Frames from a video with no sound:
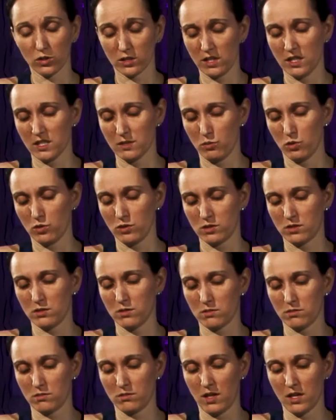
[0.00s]
Ness Monster.
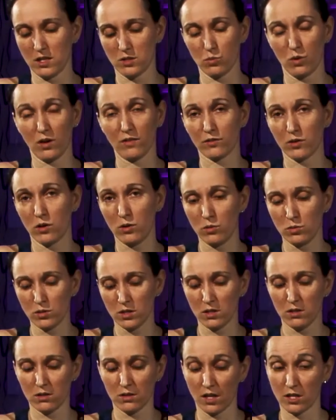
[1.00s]
That's what I've called
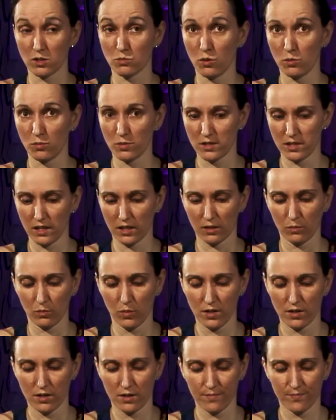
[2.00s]
it, that's what we're sticking
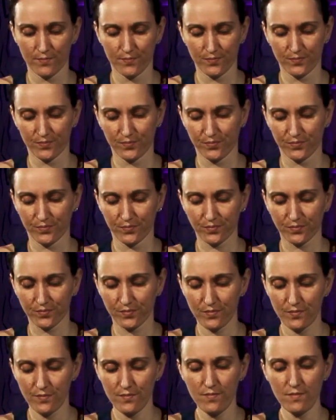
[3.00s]
with.
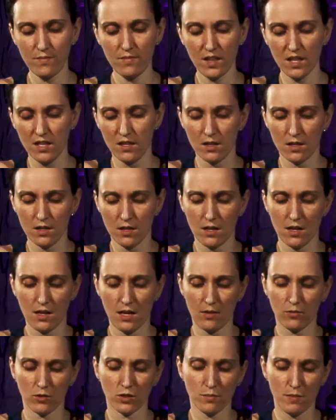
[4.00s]
I'm
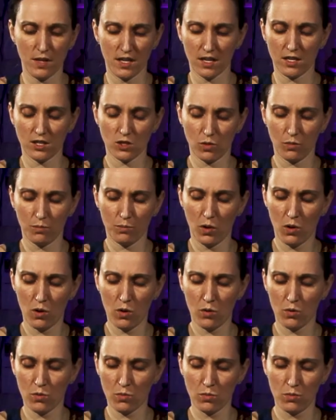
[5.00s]
going to make it into a
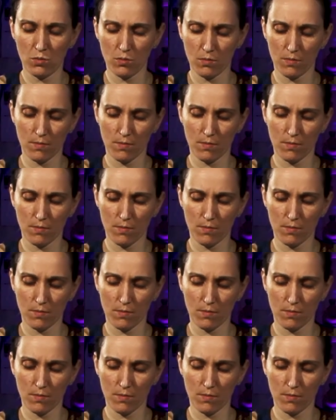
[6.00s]
ball,